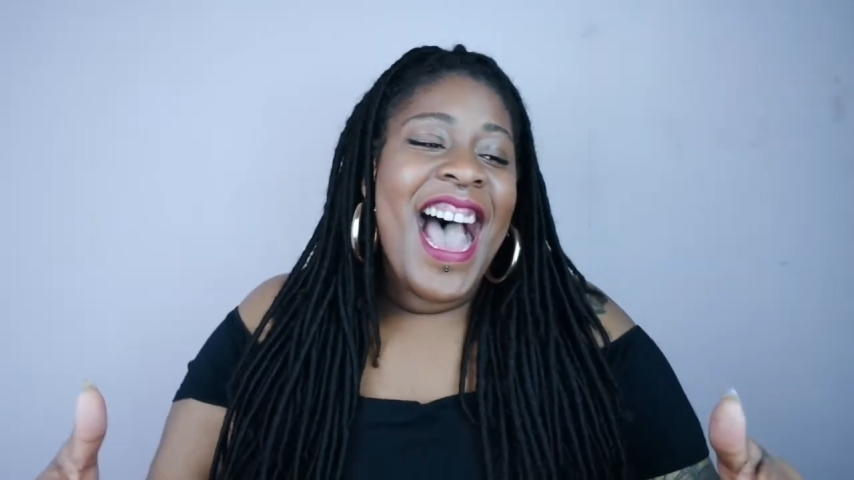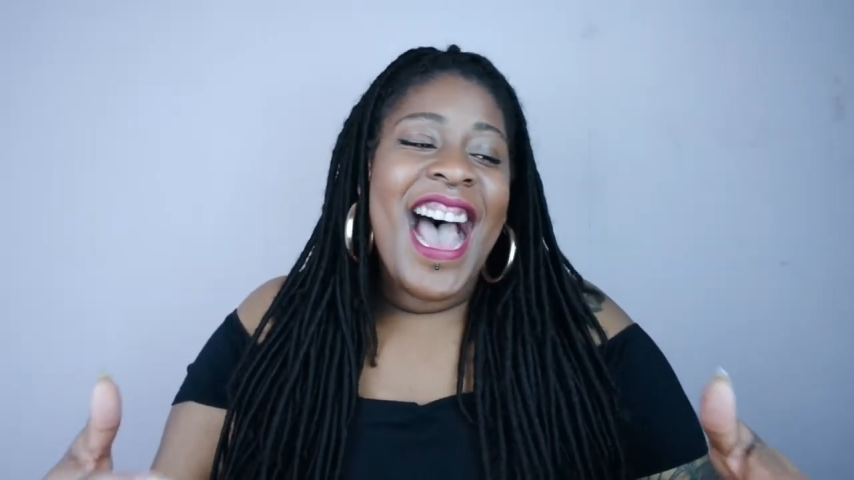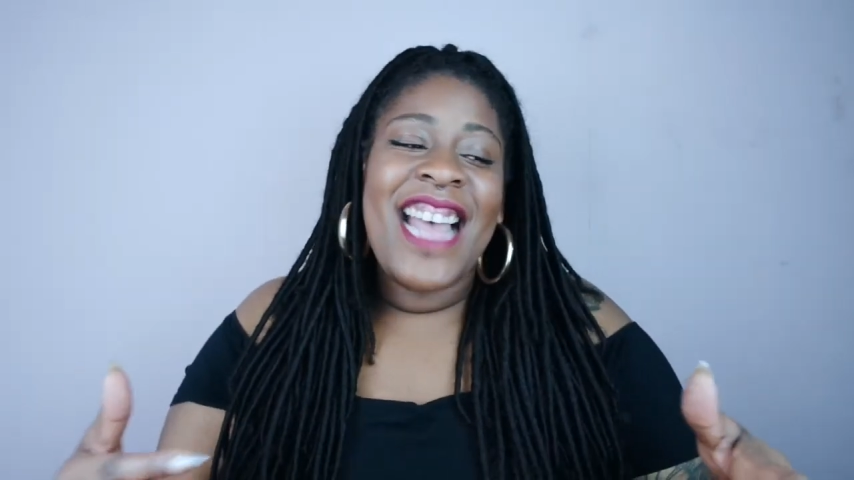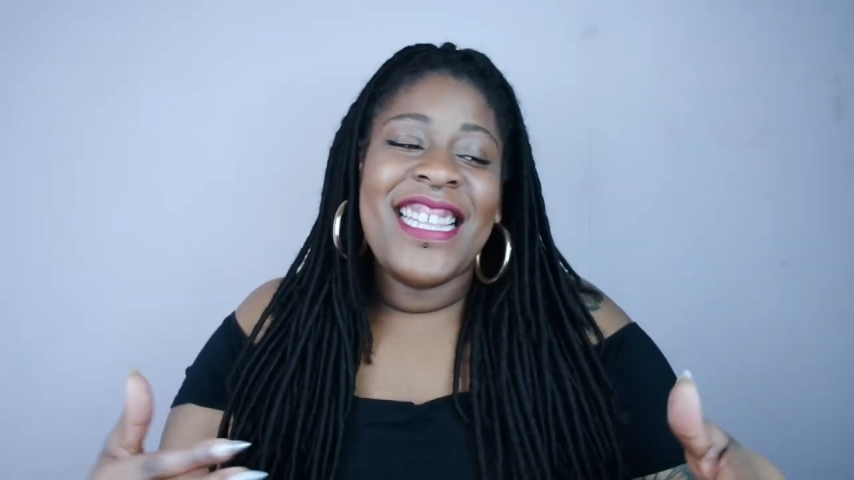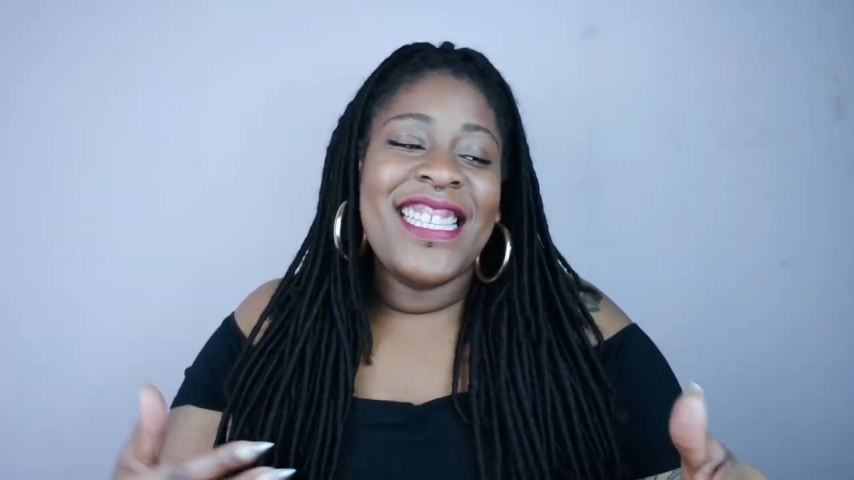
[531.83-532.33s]

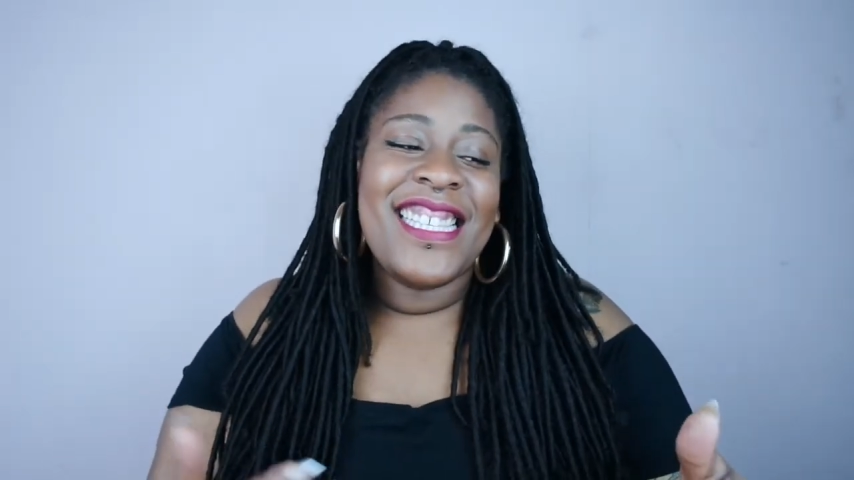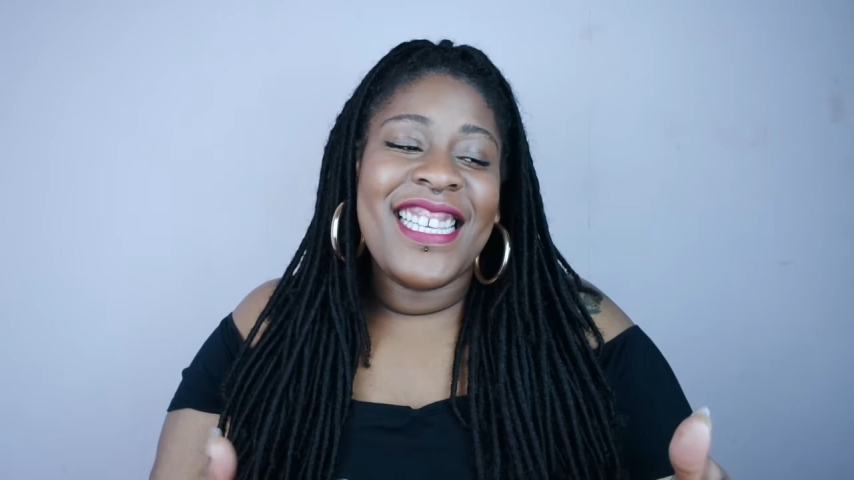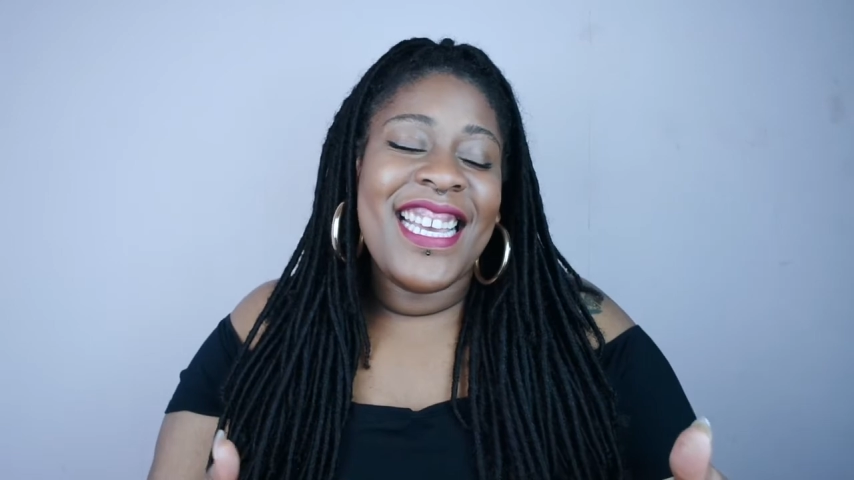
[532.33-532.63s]
And